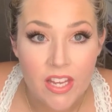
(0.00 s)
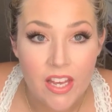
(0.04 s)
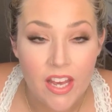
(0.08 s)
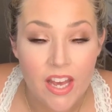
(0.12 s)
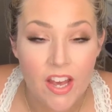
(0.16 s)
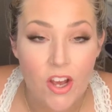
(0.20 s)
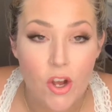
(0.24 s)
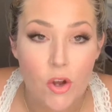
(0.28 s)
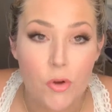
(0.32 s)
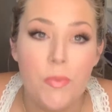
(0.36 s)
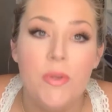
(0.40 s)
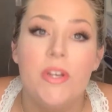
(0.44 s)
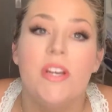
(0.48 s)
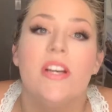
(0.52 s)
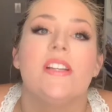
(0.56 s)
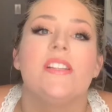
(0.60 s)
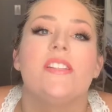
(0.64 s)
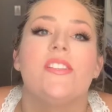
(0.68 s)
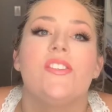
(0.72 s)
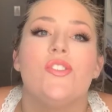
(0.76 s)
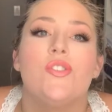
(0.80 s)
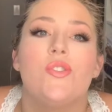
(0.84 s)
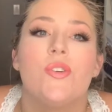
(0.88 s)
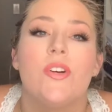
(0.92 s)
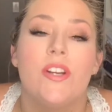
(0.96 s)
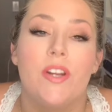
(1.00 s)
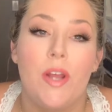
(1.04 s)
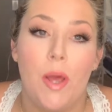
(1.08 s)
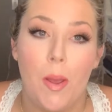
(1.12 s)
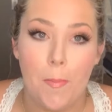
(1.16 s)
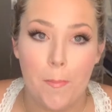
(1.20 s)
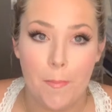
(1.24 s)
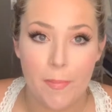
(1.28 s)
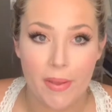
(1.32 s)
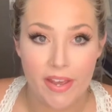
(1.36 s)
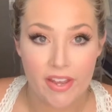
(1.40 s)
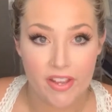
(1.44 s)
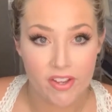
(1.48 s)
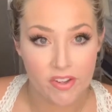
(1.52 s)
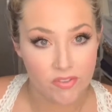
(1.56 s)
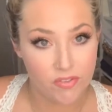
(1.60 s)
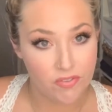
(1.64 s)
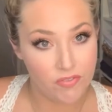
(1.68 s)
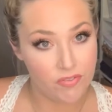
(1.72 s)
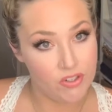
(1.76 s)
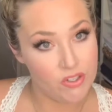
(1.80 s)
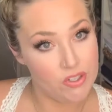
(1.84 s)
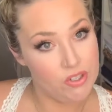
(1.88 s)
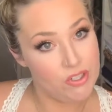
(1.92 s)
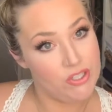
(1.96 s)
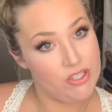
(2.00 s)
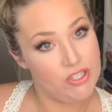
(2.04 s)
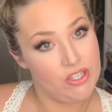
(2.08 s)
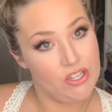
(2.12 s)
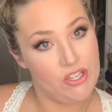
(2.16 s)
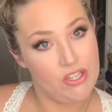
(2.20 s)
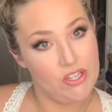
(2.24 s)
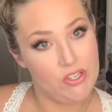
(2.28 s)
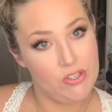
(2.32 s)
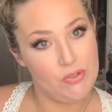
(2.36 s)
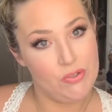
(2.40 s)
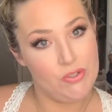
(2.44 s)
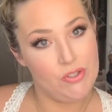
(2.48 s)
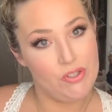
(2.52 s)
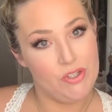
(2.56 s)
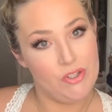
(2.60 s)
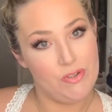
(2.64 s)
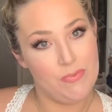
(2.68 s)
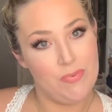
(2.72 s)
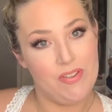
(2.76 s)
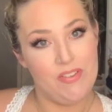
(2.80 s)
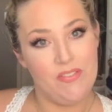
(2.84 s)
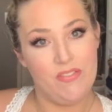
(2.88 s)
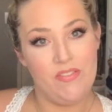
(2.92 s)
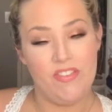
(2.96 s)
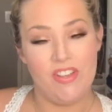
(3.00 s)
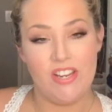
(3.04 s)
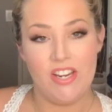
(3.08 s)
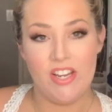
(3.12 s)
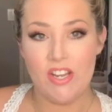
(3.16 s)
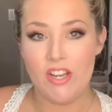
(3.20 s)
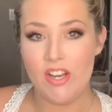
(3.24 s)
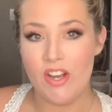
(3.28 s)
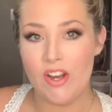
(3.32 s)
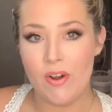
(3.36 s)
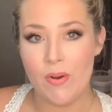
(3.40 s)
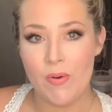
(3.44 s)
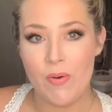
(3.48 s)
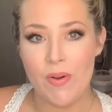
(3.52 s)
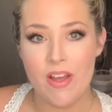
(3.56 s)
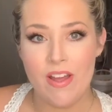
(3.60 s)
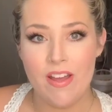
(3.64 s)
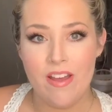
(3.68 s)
I hope you guys enjoyed my first YouTube video.